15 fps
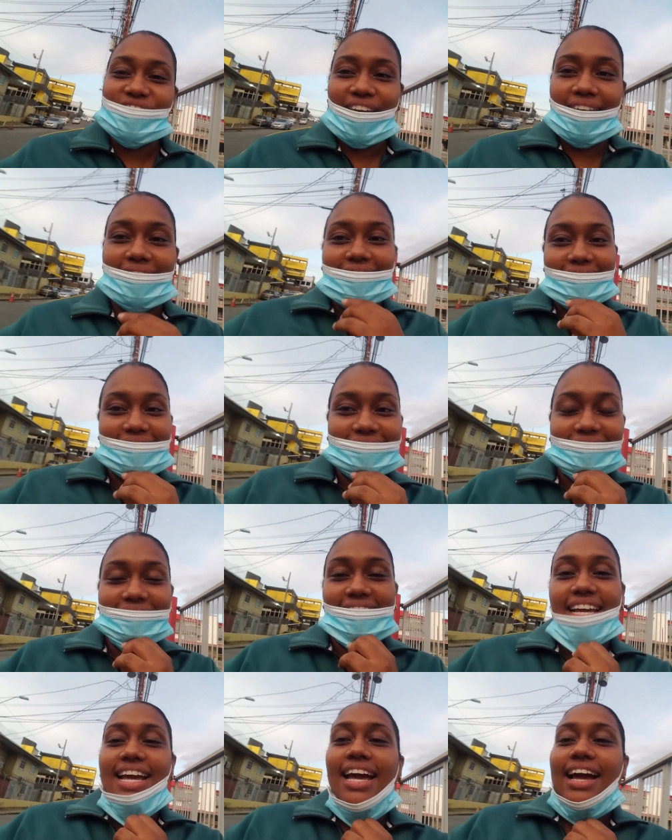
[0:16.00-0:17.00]
my channel
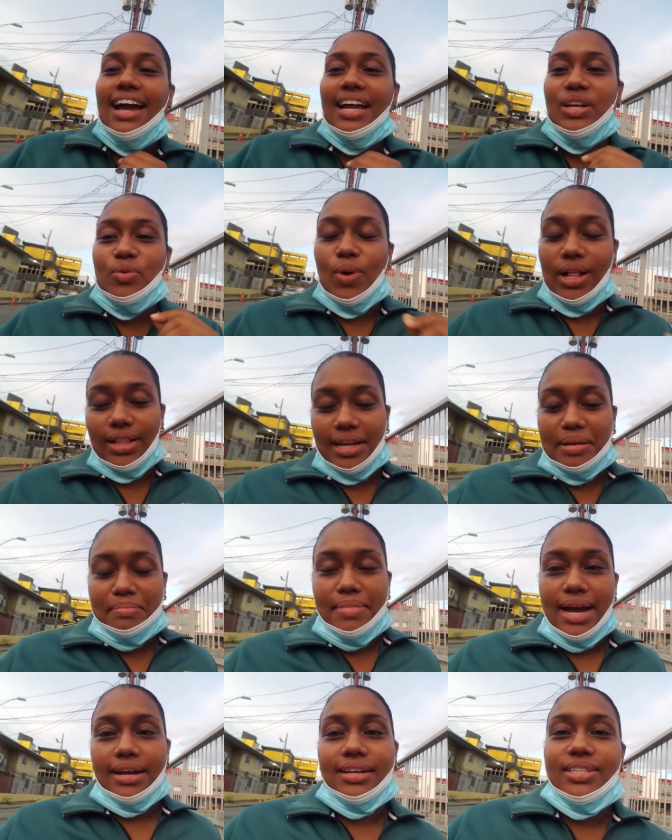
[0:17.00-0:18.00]
and
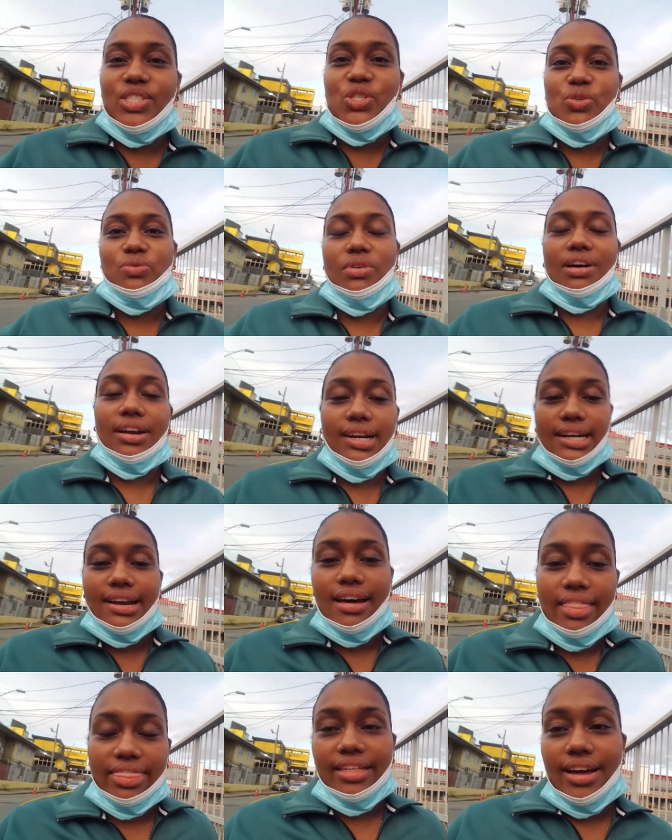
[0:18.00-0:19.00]
welcome back to
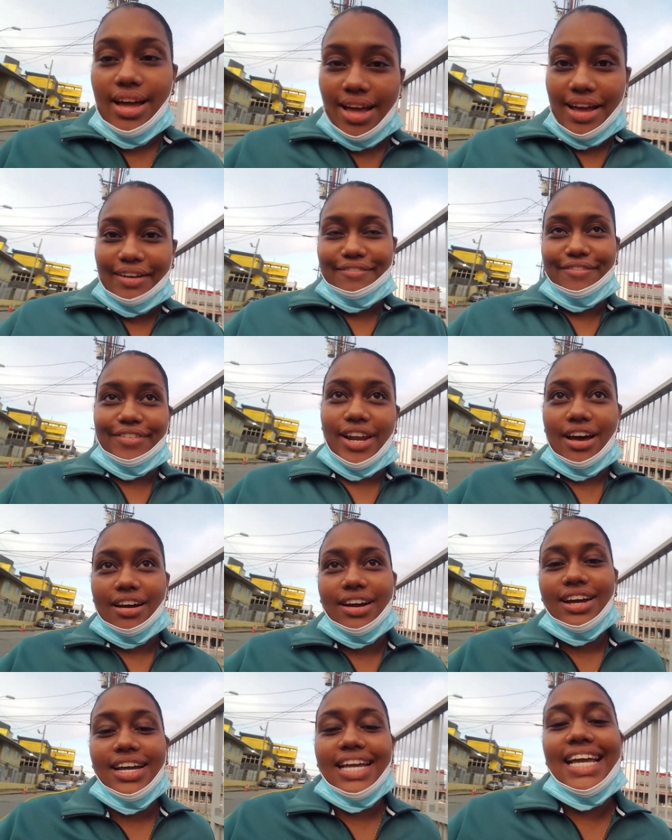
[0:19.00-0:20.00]
another
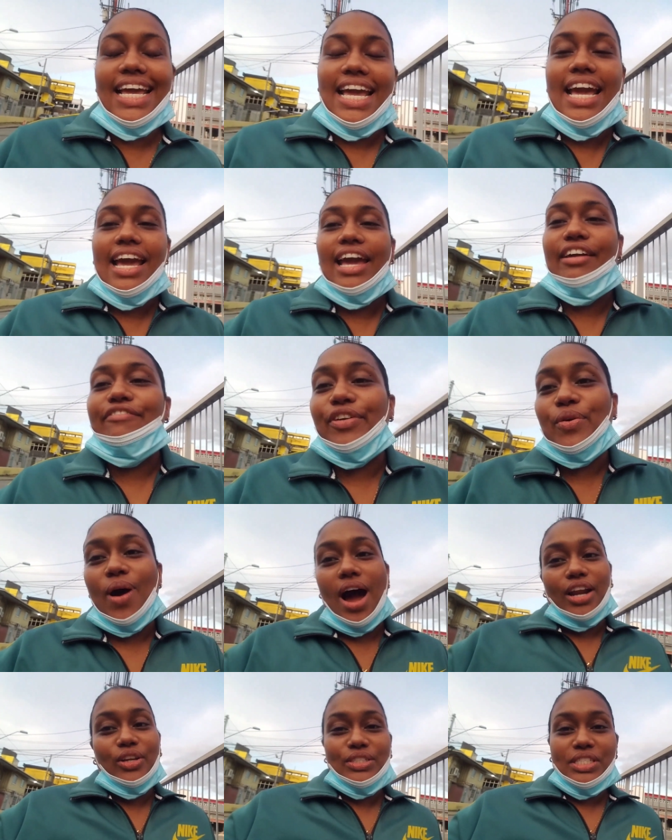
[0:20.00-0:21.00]
vlog if you
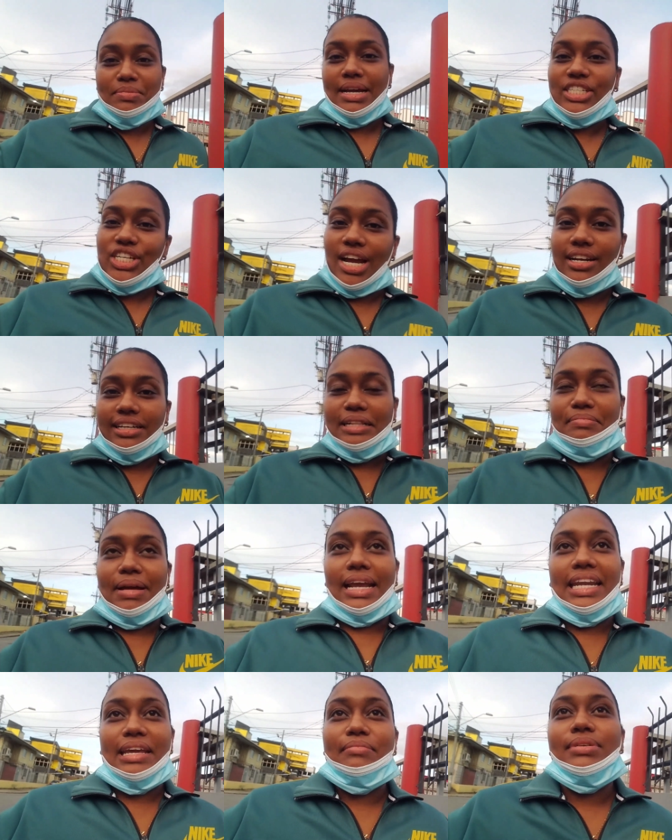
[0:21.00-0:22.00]
are new to my channel
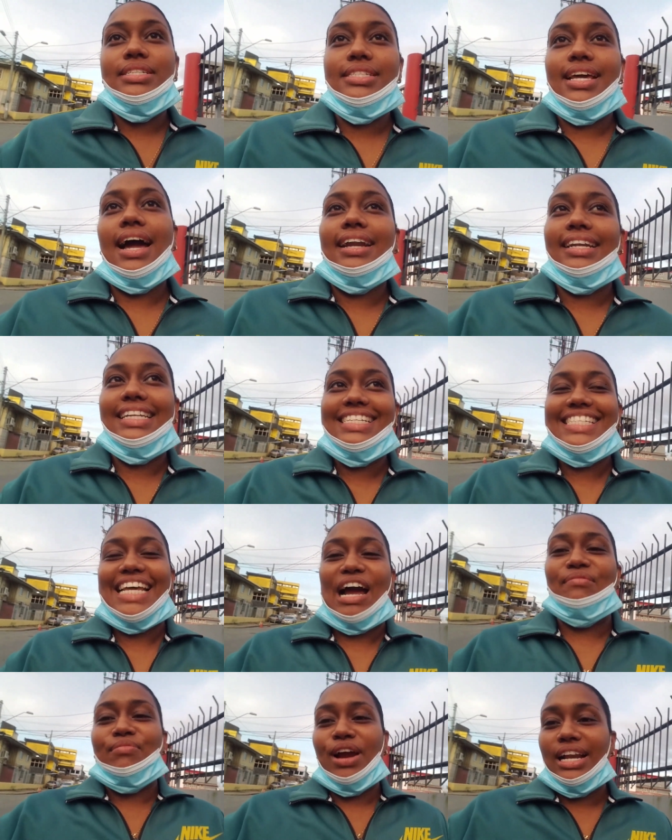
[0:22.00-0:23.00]
my name is
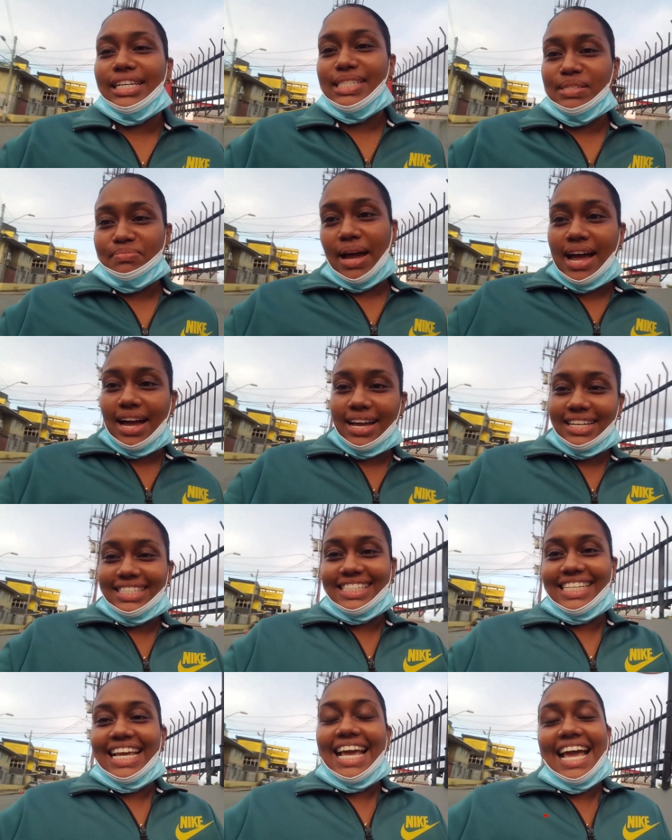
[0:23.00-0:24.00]
Candace Ameerali
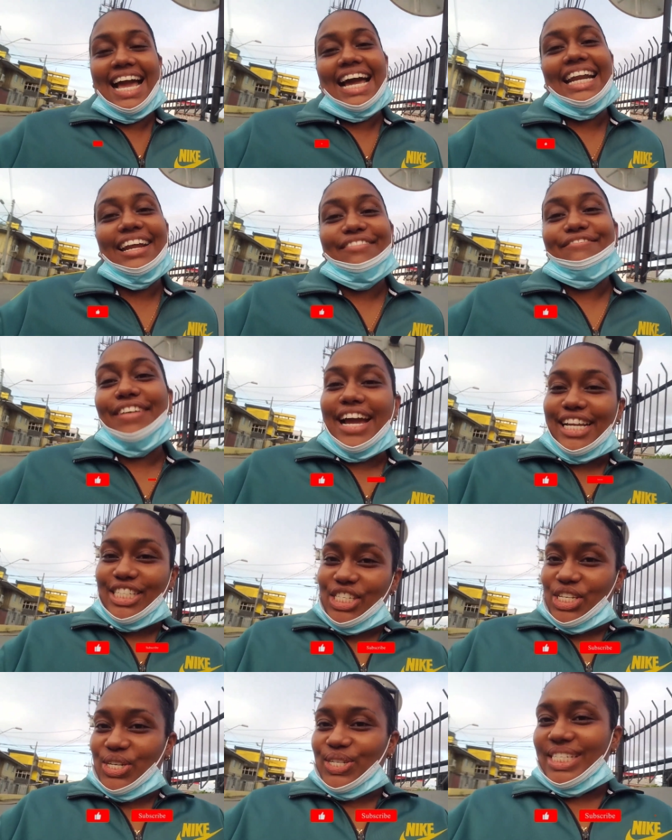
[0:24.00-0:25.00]
Sparks and I
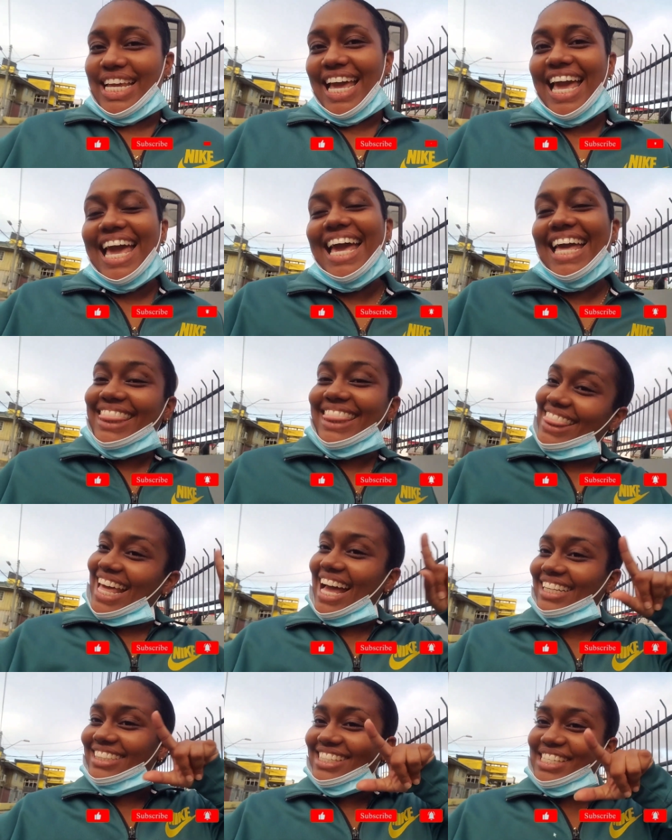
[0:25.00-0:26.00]
invite you to hit
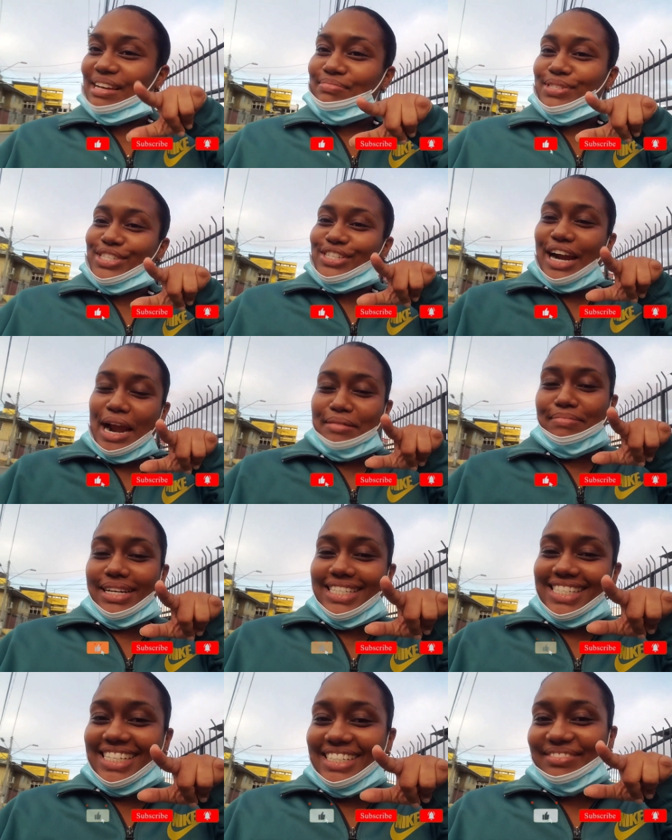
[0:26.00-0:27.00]
that subscribe
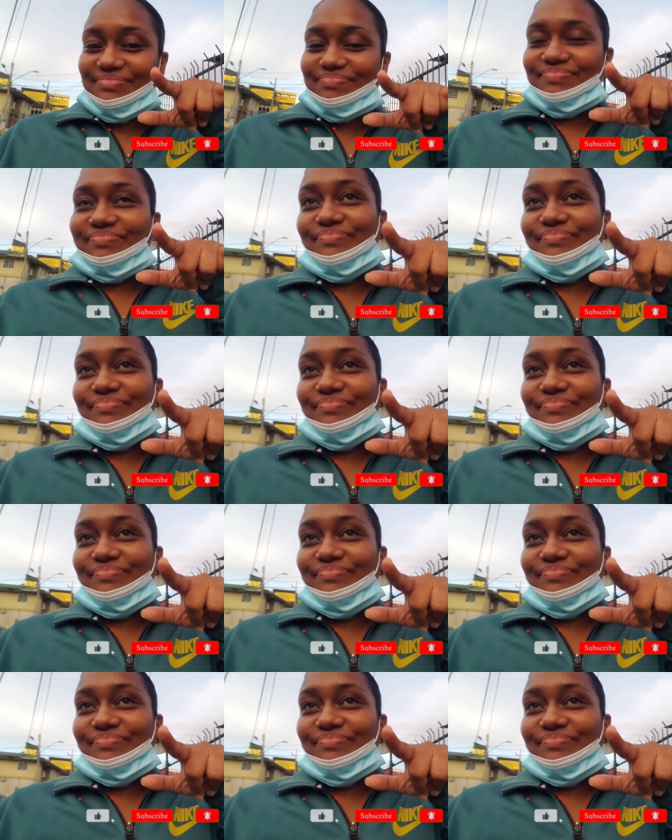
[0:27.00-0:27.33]
button